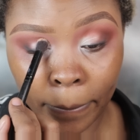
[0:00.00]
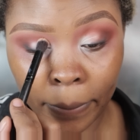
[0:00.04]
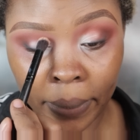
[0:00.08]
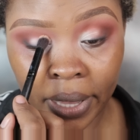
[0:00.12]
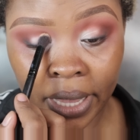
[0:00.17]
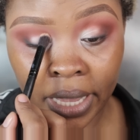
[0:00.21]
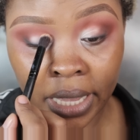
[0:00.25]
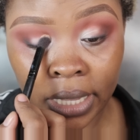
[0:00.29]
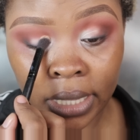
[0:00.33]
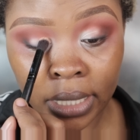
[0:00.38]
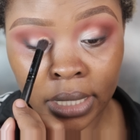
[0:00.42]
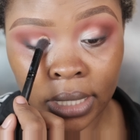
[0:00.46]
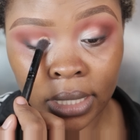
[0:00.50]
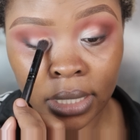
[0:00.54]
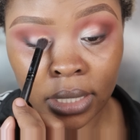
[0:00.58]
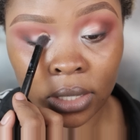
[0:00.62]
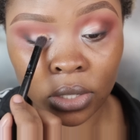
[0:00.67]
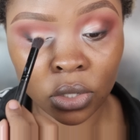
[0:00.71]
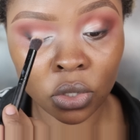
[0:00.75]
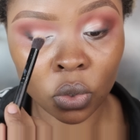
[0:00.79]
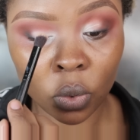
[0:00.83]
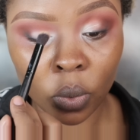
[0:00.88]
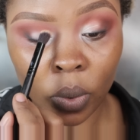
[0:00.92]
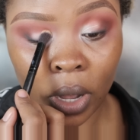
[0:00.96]

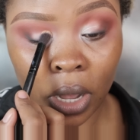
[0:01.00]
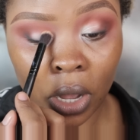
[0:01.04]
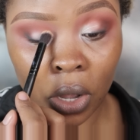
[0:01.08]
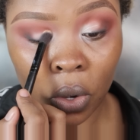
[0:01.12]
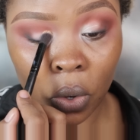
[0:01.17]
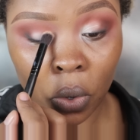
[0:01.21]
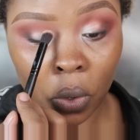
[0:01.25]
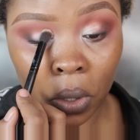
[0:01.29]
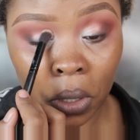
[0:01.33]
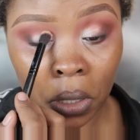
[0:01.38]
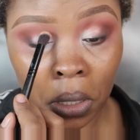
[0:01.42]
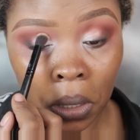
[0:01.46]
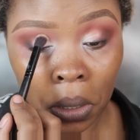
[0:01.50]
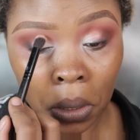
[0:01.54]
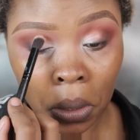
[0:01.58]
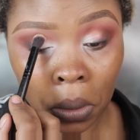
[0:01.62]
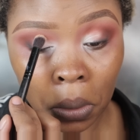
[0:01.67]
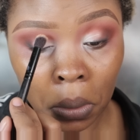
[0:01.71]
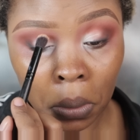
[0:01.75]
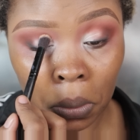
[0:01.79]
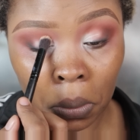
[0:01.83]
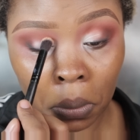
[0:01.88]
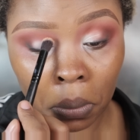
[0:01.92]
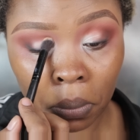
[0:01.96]
base to work on,
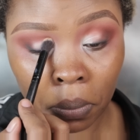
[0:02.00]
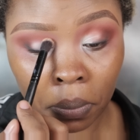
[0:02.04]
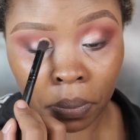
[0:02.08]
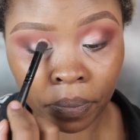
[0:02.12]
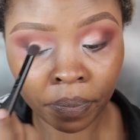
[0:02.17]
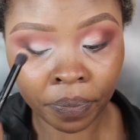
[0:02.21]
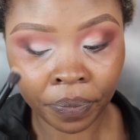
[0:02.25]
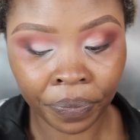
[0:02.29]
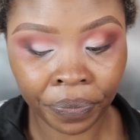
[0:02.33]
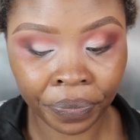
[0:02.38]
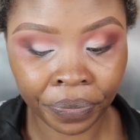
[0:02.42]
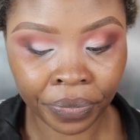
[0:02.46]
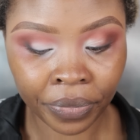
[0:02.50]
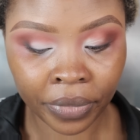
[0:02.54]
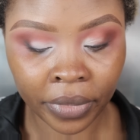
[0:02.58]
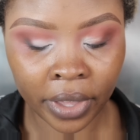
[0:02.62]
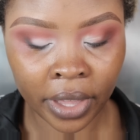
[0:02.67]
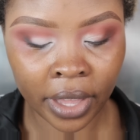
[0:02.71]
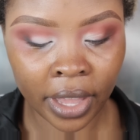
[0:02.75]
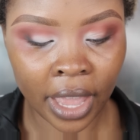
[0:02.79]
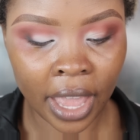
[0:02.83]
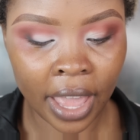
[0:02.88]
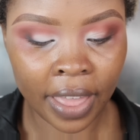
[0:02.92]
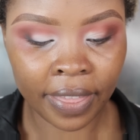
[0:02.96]

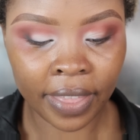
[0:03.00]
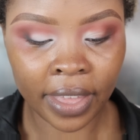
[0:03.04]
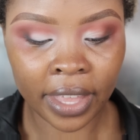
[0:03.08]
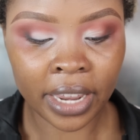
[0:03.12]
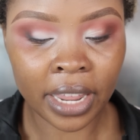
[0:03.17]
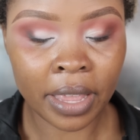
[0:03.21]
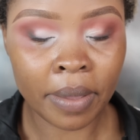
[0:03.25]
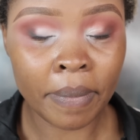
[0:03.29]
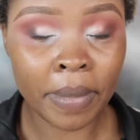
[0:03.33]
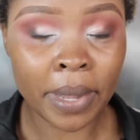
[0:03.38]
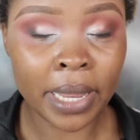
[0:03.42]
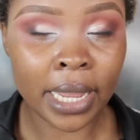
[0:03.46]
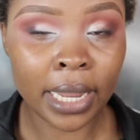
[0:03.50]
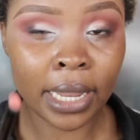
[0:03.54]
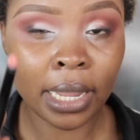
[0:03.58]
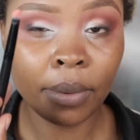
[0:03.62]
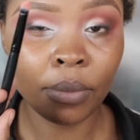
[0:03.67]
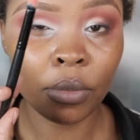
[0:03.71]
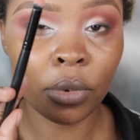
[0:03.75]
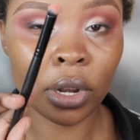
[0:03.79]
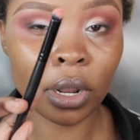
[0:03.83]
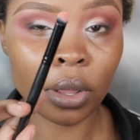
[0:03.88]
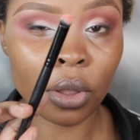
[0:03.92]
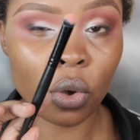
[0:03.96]
and then
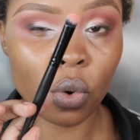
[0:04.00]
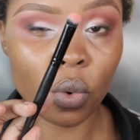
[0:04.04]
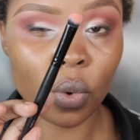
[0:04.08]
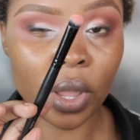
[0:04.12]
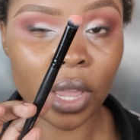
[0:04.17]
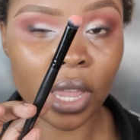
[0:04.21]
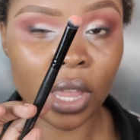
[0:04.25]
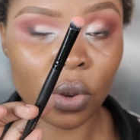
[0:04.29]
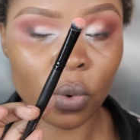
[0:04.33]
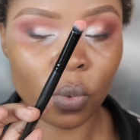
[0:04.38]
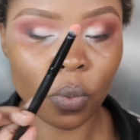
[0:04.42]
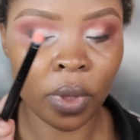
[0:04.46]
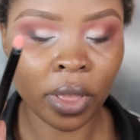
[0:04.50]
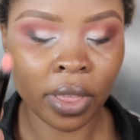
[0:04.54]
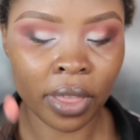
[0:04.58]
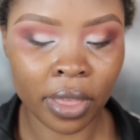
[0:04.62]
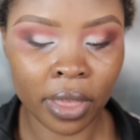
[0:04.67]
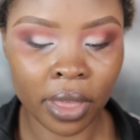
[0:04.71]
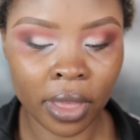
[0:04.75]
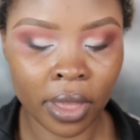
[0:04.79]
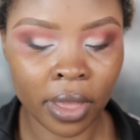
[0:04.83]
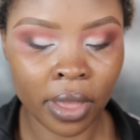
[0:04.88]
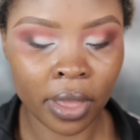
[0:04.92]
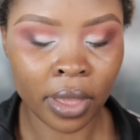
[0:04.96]
immediately I'm gonna go in
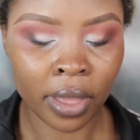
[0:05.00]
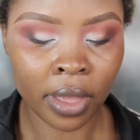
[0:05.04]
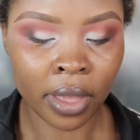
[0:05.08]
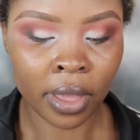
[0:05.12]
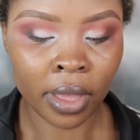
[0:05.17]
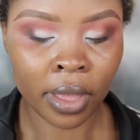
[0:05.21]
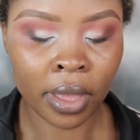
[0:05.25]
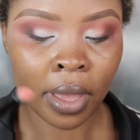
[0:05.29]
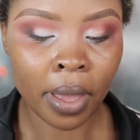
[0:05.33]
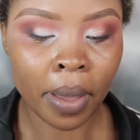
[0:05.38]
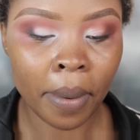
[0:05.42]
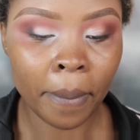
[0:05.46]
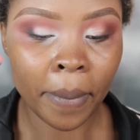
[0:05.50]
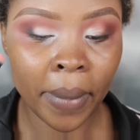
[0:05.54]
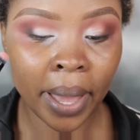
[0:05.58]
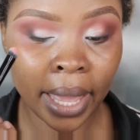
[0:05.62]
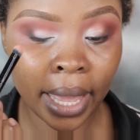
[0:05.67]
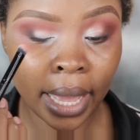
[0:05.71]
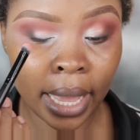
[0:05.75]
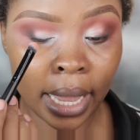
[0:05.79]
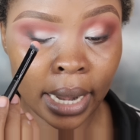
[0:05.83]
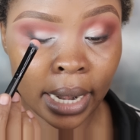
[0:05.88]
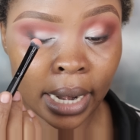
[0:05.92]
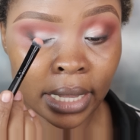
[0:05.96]
with
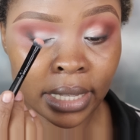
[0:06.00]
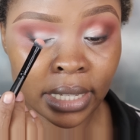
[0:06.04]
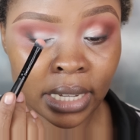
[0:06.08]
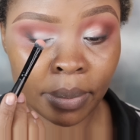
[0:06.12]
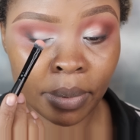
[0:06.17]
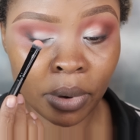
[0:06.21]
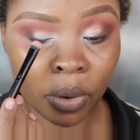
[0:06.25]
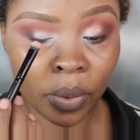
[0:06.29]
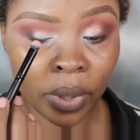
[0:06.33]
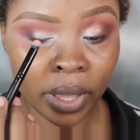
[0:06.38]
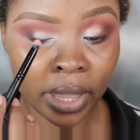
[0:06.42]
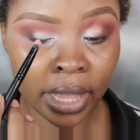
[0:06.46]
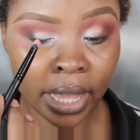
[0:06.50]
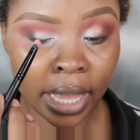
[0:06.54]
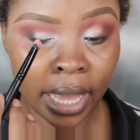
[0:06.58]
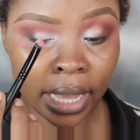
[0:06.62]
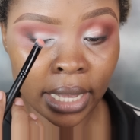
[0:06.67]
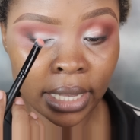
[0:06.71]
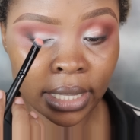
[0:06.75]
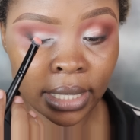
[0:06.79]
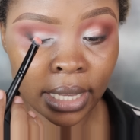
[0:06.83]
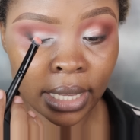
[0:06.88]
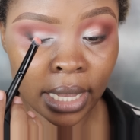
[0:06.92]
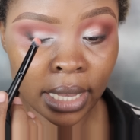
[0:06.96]
my color, tap away the
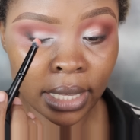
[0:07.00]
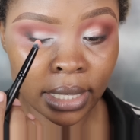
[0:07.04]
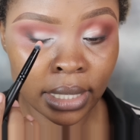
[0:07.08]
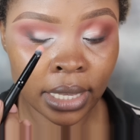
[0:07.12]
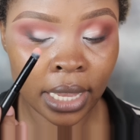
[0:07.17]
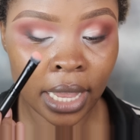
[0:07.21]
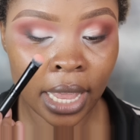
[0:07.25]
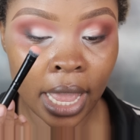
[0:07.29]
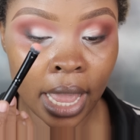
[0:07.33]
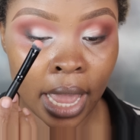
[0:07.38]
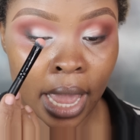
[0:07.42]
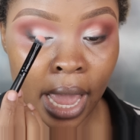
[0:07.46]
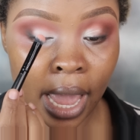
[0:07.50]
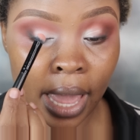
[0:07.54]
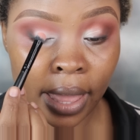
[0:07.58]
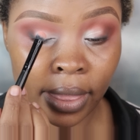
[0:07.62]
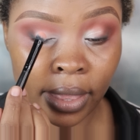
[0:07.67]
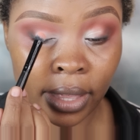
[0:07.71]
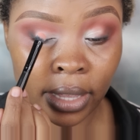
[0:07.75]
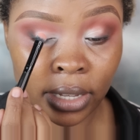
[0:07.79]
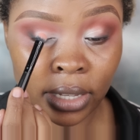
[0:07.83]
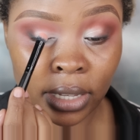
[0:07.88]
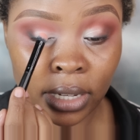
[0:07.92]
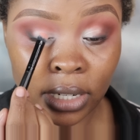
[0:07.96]
excess,
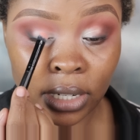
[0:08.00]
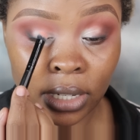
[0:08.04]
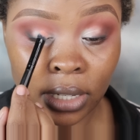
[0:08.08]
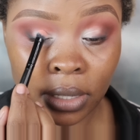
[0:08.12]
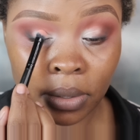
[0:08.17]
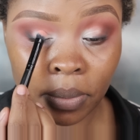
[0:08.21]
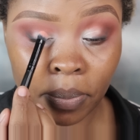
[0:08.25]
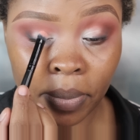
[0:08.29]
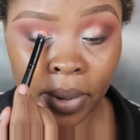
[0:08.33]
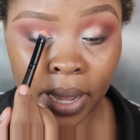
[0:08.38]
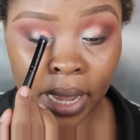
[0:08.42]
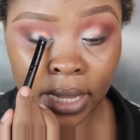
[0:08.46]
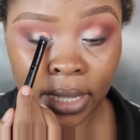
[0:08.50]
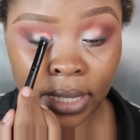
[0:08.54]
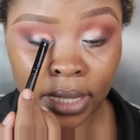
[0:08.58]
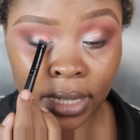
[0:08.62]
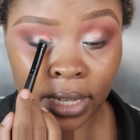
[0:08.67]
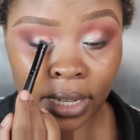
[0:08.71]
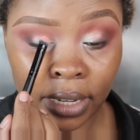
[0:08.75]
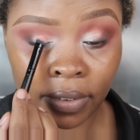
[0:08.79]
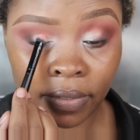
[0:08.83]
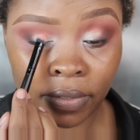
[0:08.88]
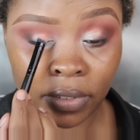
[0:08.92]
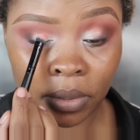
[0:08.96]
and then just
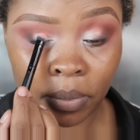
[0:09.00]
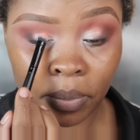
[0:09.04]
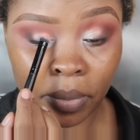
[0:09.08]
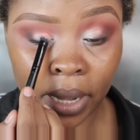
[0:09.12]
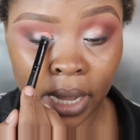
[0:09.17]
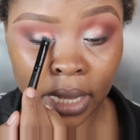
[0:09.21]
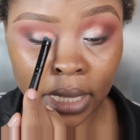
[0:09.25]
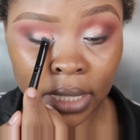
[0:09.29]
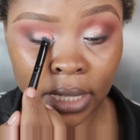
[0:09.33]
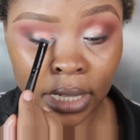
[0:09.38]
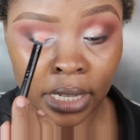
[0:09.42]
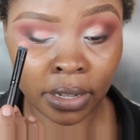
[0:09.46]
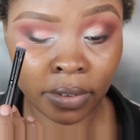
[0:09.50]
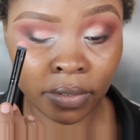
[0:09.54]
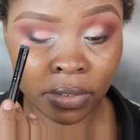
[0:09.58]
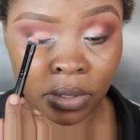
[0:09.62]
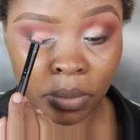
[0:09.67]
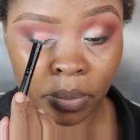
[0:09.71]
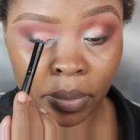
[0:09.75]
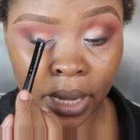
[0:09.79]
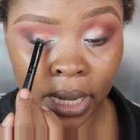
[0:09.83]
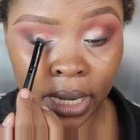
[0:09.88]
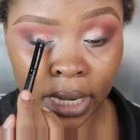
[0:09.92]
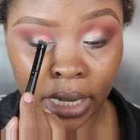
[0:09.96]
part lift, part
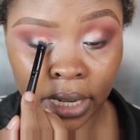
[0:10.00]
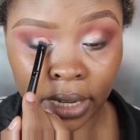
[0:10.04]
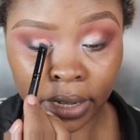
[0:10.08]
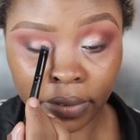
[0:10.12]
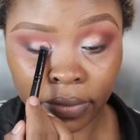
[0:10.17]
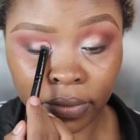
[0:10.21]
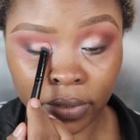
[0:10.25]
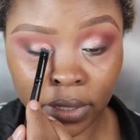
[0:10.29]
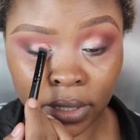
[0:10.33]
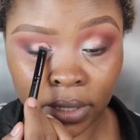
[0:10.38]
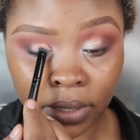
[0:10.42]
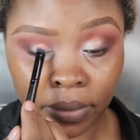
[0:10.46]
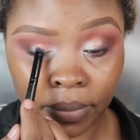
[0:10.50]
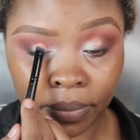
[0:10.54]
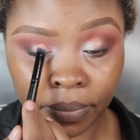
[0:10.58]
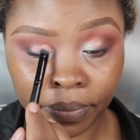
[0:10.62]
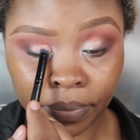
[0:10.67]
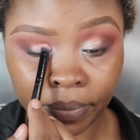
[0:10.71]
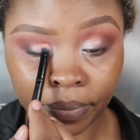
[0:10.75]
lift, part lift.